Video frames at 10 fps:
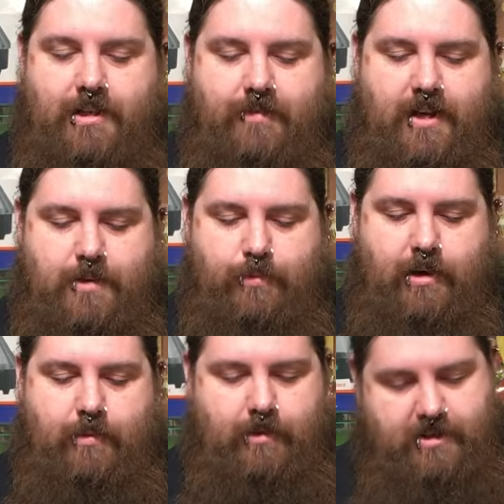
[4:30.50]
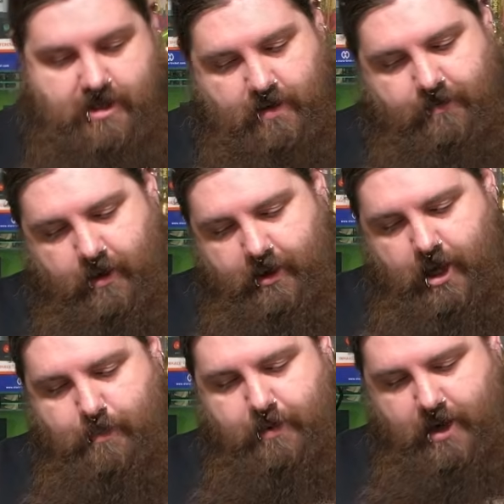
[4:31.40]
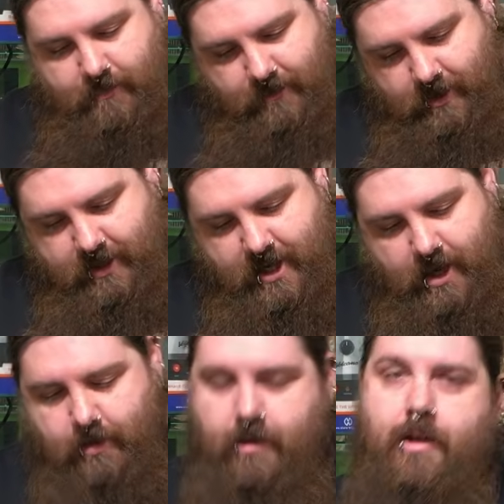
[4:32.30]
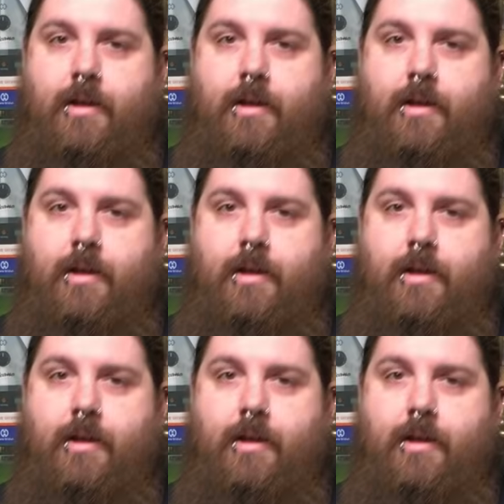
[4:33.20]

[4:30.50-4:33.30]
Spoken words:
found the point where it's not falling up and not falling down,